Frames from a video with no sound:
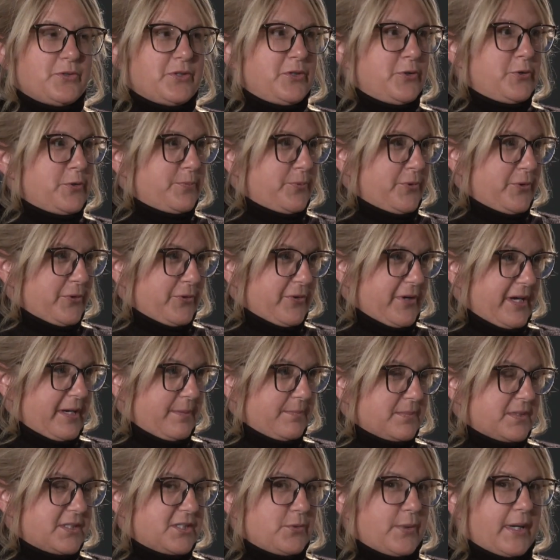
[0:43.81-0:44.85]
the youth
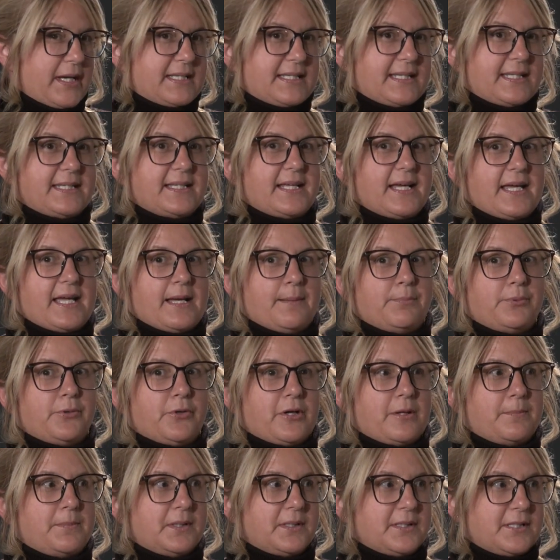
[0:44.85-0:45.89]
programs, so I did
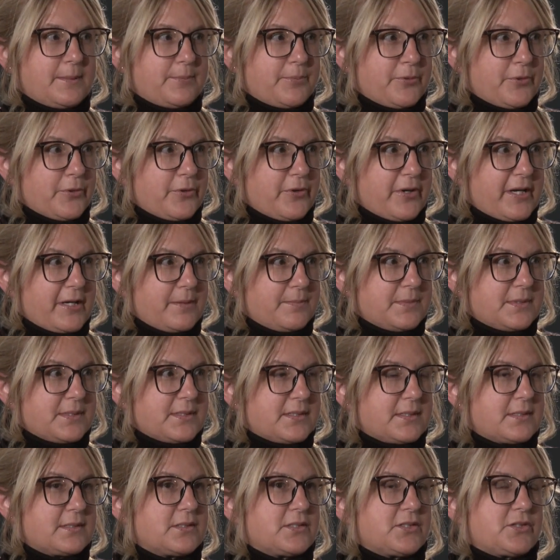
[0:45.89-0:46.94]
employability
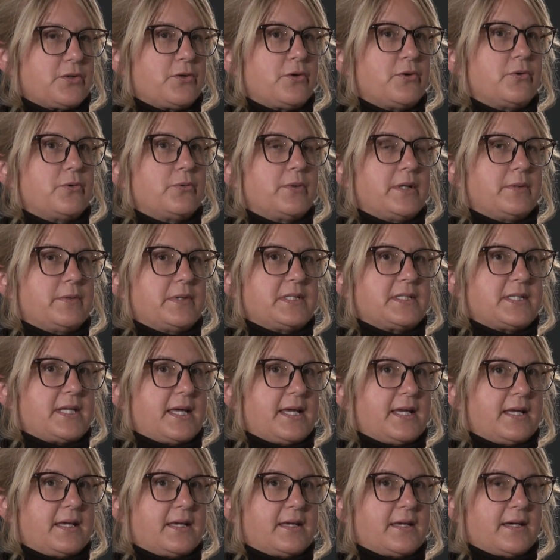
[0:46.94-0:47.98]
programs. So we
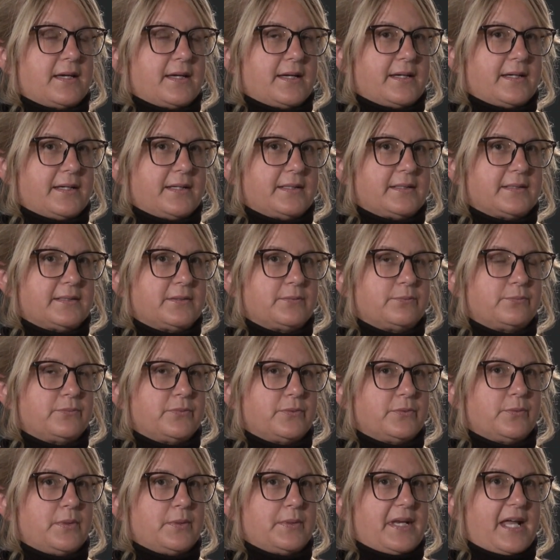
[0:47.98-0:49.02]

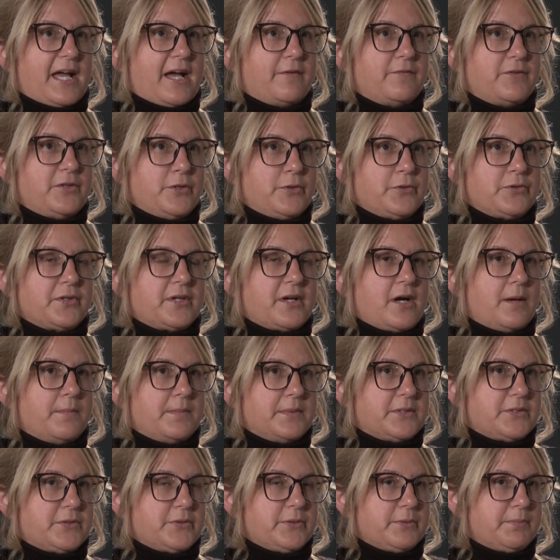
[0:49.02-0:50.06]
would have youth
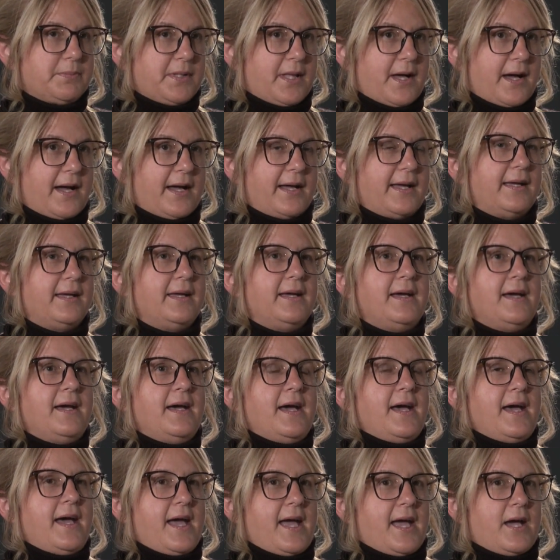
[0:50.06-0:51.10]
come to apply,
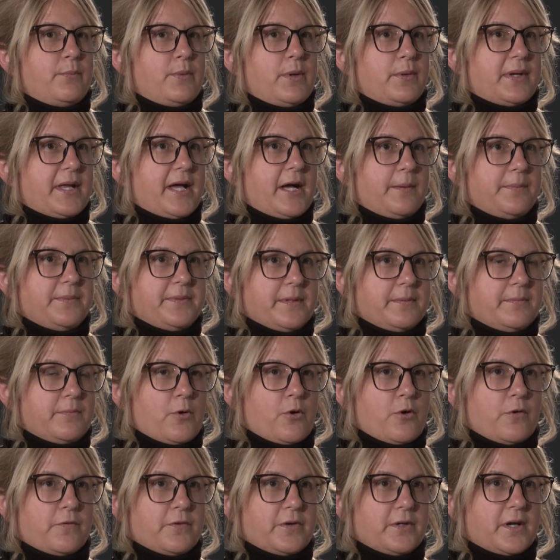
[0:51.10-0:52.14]
and we would help them
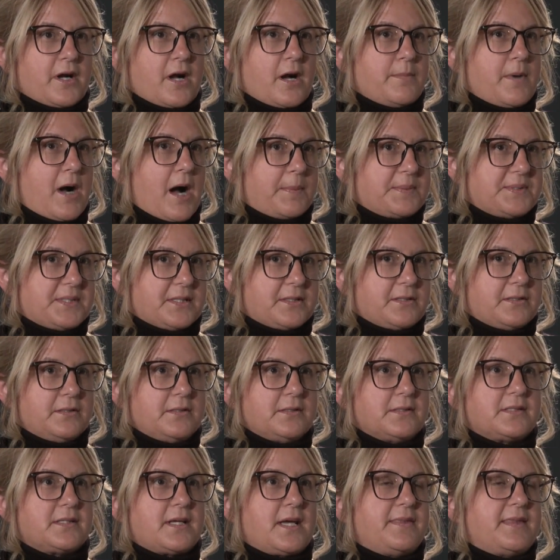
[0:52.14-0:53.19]
overcome
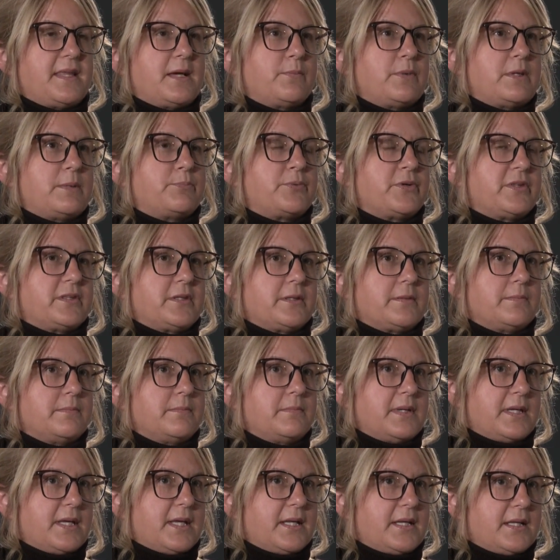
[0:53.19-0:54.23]
obstacles, and then we put
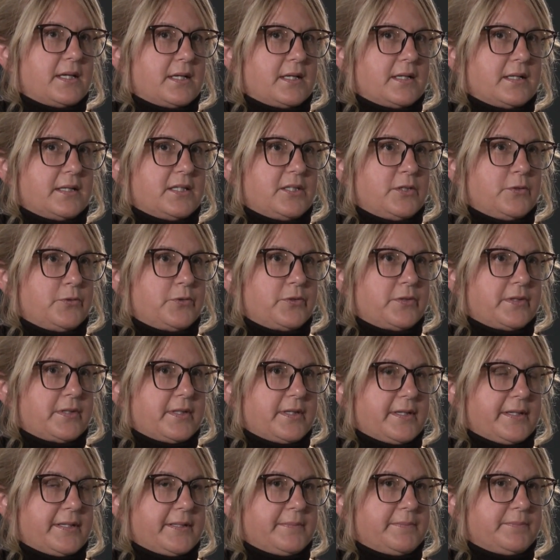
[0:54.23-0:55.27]
them in a youth
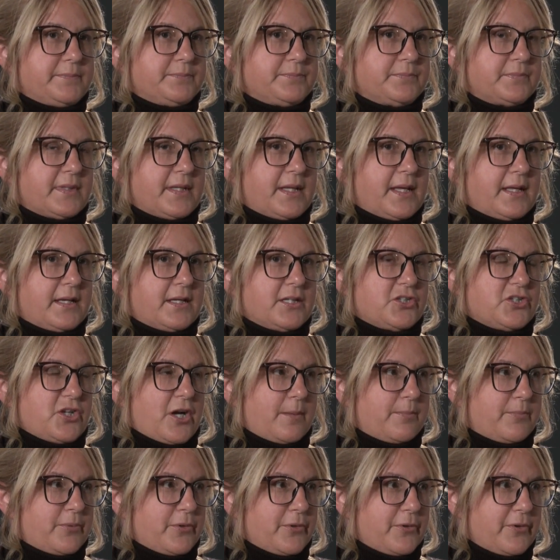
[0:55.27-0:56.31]
in a
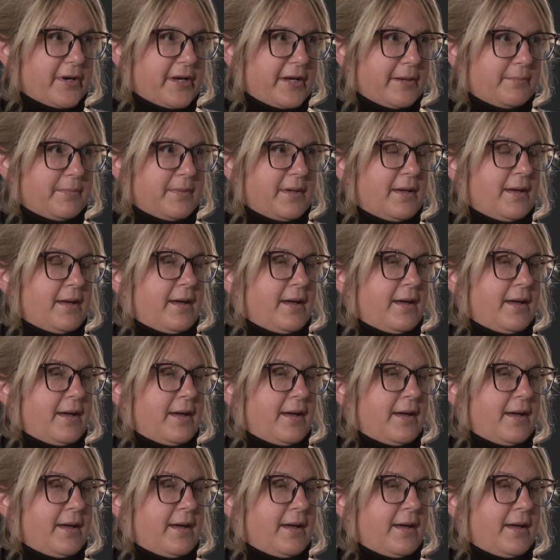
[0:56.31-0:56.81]
job program,